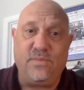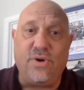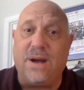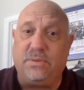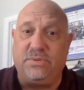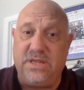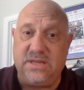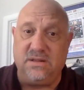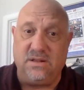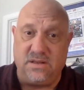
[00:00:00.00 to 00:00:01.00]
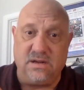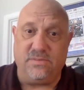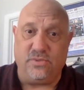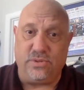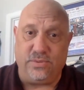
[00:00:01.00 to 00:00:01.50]
probably still as a
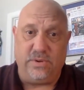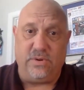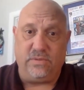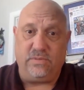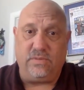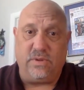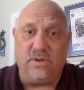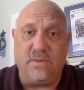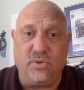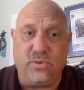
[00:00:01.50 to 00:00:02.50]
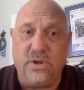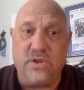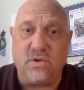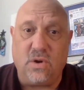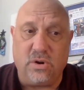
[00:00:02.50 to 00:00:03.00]
number three
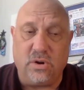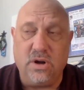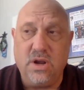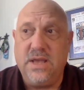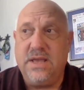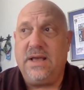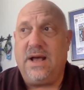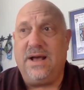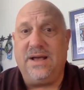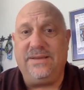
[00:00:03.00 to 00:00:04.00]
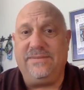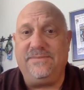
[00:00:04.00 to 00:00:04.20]
starter, uh,